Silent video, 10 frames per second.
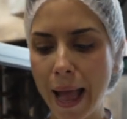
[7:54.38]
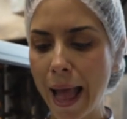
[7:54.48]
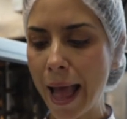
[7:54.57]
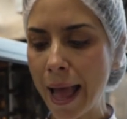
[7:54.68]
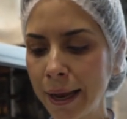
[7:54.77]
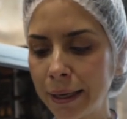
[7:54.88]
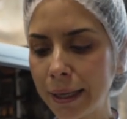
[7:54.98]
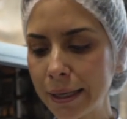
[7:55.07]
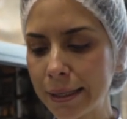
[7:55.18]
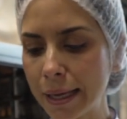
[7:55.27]
and
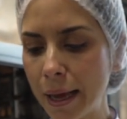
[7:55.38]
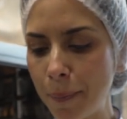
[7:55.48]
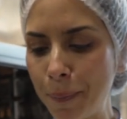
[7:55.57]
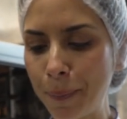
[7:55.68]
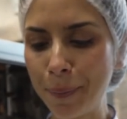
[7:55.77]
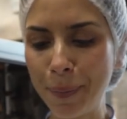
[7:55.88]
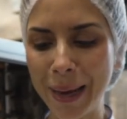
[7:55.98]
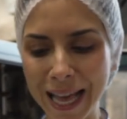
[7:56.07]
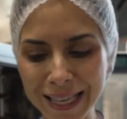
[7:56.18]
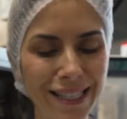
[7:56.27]
this
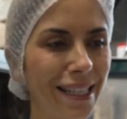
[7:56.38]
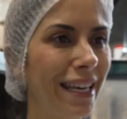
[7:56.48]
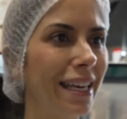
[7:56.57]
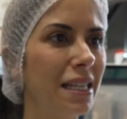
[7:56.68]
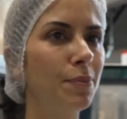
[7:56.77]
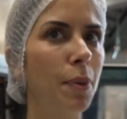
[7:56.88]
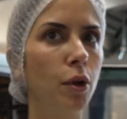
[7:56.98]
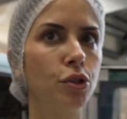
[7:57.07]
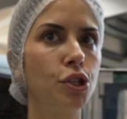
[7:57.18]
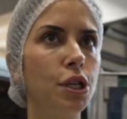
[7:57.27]
plasticky
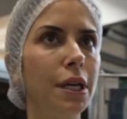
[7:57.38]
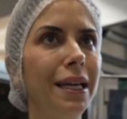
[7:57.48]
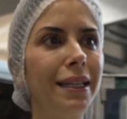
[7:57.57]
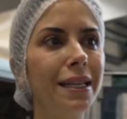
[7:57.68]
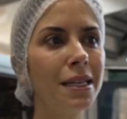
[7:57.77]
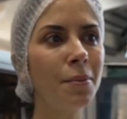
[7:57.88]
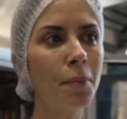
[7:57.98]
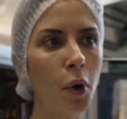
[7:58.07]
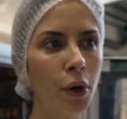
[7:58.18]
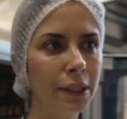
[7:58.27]
sponge. It is
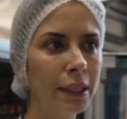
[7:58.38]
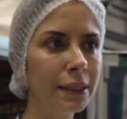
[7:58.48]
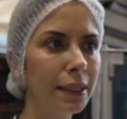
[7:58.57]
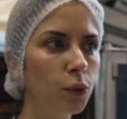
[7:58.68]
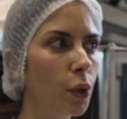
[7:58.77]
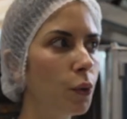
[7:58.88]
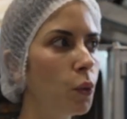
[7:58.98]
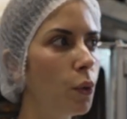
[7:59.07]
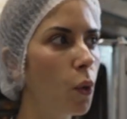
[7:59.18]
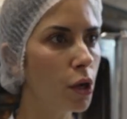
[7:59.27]
important that when
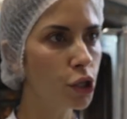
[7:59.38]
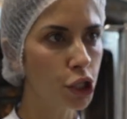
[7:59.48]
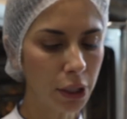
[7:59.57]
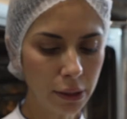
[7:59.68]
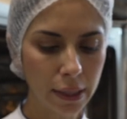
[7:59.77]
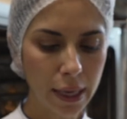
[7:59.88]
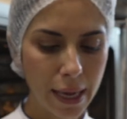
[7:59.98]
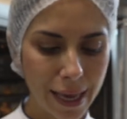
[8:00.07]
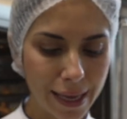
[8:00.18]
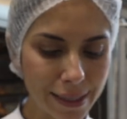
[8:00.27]
we wash it,
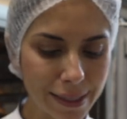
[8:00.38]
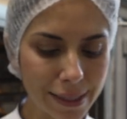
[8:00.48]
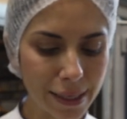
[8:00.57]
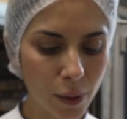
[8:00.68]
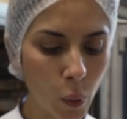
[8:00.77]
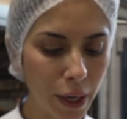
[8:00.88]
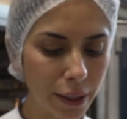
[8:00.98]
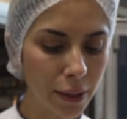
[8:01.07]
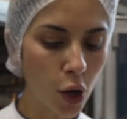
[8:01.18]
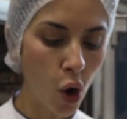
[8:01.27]
it's with
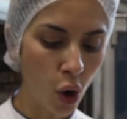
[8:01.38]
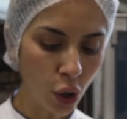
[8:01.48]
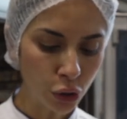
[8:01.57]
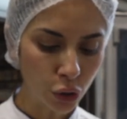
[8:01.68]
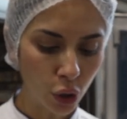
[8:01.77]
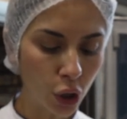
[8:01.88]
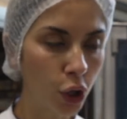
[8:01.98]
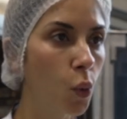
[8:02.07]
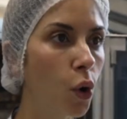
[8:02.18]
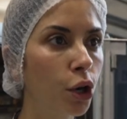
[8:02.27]
the cold or
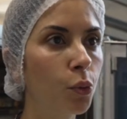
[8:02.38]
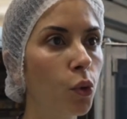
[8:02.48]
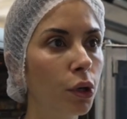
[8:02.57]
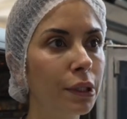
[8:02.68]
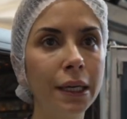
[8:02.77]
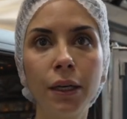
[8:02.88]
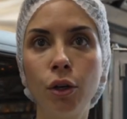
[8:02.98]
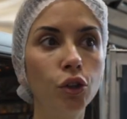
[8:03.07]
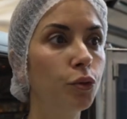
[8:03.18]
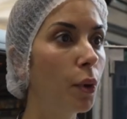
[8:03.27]
warm water and
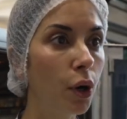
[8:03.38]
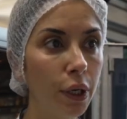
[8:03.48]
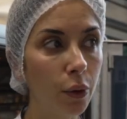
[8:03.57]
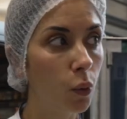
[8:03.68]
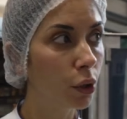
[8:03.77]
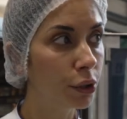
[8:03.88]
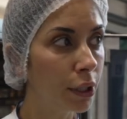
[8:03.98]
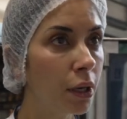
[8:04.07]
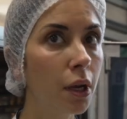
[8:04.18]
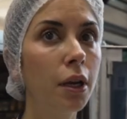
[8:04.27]
not boiling
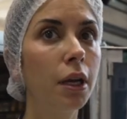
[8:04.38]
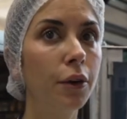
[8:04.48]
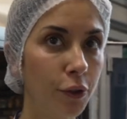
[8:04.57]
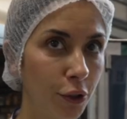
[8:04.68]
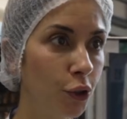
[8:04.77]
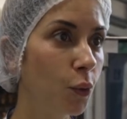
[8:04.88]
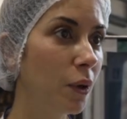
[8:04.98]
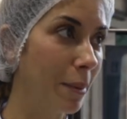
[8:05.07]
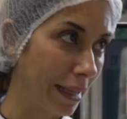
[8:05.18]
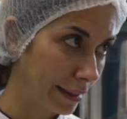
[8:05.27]
water. If not, you
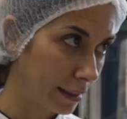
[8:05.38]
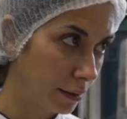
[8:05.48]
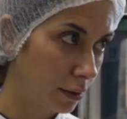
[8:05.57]
will melt it,